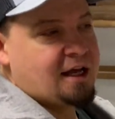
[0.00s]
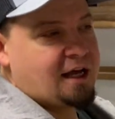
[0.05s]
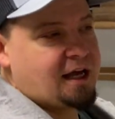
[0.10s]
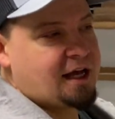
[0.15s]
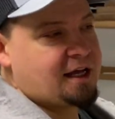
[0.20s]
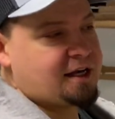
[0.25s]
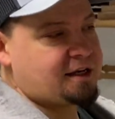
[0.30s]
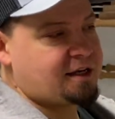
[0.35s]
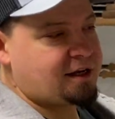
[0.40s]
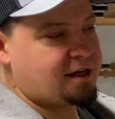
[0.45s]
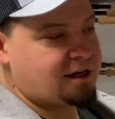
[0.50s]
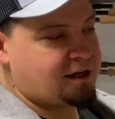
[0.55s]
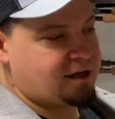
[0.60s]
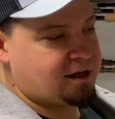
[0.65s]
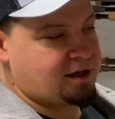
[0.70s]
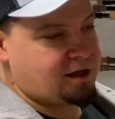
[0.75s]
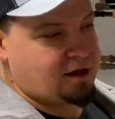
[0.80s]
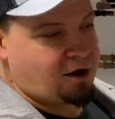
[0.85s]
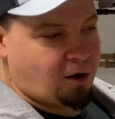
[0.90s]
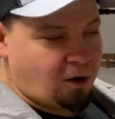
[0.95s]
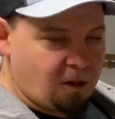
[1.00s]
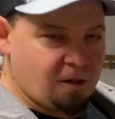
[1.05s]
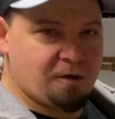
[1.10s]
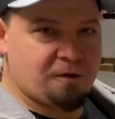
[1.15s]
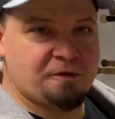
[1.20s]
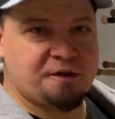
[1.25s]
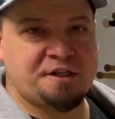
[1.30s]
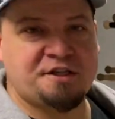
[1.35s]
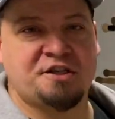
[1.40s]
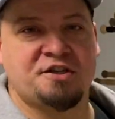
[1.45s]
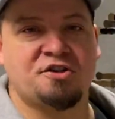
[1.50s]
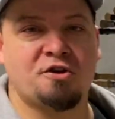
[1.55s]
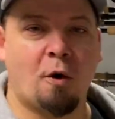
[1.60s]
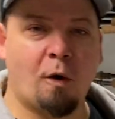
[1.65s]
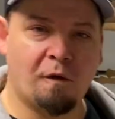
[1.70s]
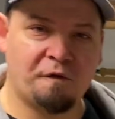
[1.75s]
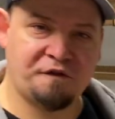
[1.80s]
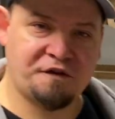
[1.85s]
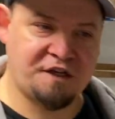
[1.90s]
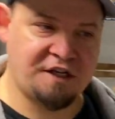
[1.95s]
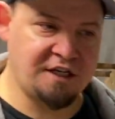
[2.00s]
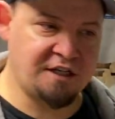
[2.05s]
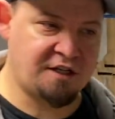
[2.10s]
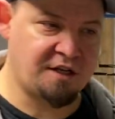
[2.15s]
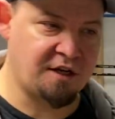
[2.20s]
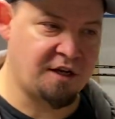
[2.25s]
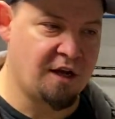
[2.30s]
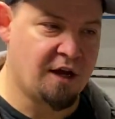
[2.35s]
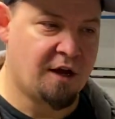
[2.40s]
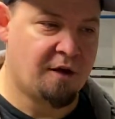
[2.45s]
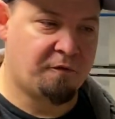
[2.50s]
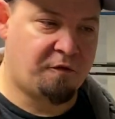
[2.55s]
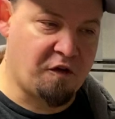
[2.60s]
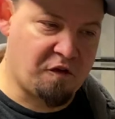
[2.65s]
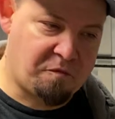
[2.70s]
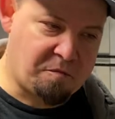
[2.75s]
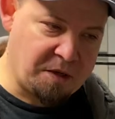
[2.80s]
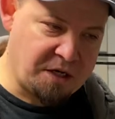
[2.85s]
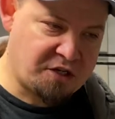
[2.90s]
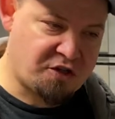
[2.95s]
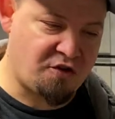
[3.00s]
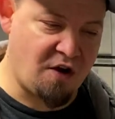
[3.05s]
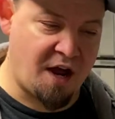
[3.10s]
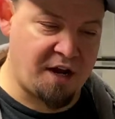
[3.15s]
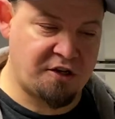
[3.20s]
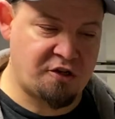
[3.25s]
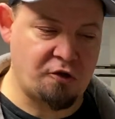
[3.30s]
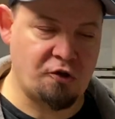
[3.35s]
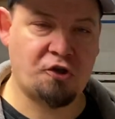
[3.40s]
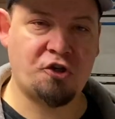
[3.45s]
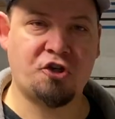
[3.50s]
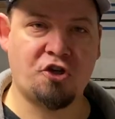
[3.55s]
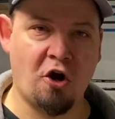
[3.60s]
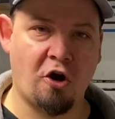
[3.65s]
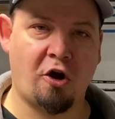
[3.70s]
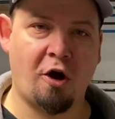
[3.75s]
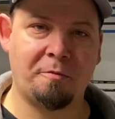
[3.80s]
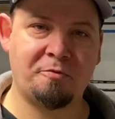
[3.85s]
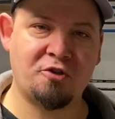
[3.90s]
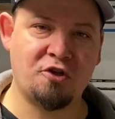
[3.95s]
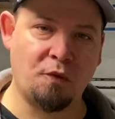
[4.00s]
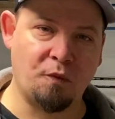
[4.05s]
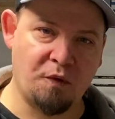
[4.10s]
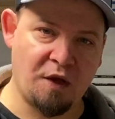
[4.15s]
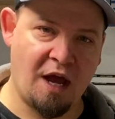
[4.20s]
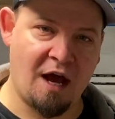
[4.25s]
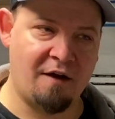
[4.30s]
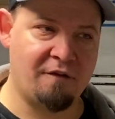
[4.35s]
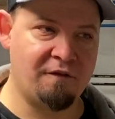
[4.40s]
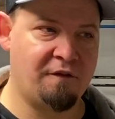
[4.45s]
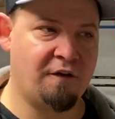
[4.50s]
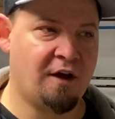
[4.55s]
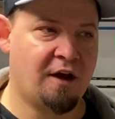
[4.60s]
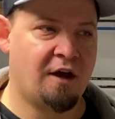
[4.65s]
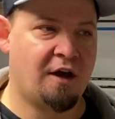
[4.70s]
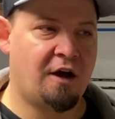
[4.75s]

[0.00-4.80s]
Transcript: And although this is off season, we've been trying to stock up, so we have